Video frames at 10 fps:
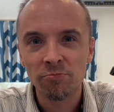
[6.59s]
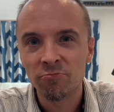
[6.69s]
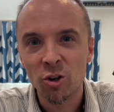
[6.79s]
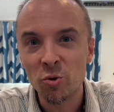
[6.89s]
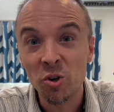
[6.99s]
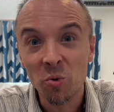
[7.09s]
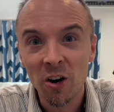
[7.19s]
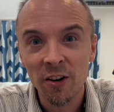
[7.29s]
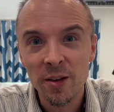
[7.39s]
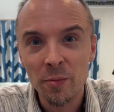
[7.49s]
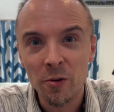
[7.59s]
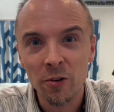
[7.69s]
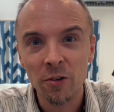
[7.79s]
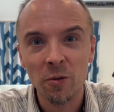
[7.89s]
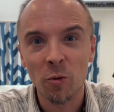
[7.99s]
who you are
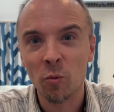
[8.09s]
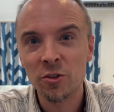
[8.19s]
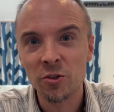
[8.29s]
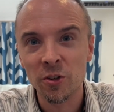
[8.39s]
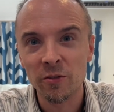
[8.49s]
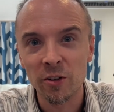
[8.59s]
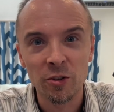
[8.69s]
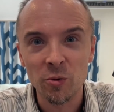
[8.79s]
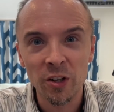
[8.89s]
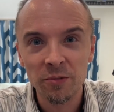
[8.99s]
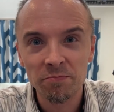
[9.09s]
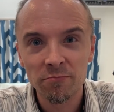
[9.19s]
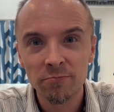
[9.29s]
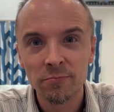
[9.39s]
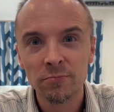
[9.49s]
anymore or what you're even doing?
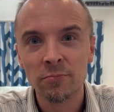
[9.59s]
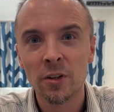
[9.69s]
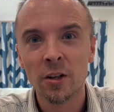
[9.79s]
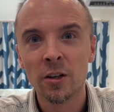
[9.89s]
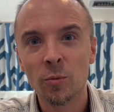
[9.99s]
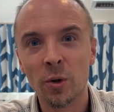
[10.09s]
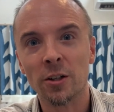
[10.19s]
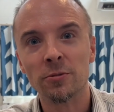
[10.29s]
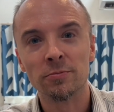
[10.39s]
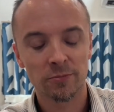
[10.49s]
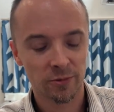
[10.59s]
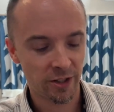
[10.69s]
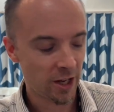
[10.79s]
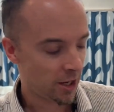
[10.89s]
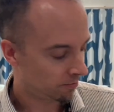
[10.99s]
Well,
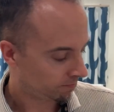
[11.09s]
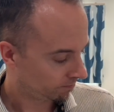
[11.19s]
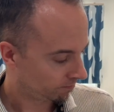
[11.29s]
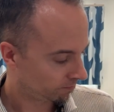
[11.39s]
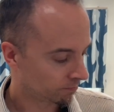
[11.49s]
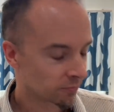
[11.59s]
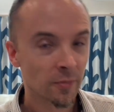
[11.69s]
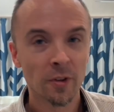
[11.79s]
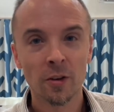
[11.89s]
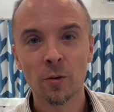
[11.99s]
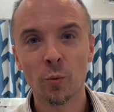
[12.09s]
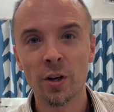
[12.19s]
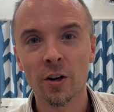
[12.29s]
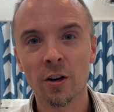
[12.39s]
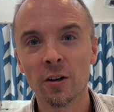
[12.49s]
today we
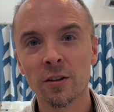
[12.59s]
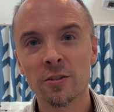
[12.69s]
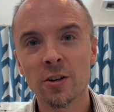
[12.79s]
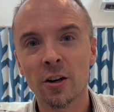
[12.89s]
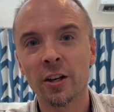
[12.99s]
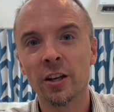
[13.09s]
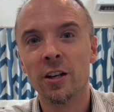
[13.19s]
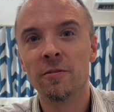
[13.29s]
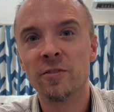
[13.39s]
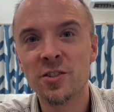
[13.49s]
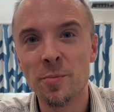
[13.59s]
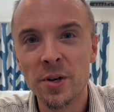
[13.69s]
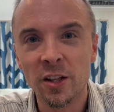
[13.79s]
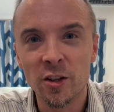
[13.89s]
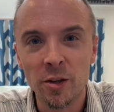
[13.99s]
are talking
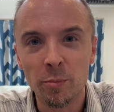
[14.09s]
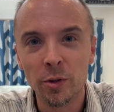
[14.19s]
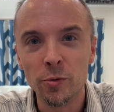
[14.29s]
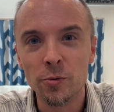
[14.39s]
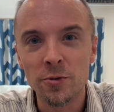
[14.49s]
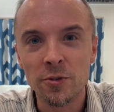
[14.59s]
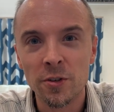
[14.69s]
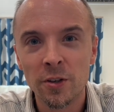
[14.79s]
Invisibility Blues.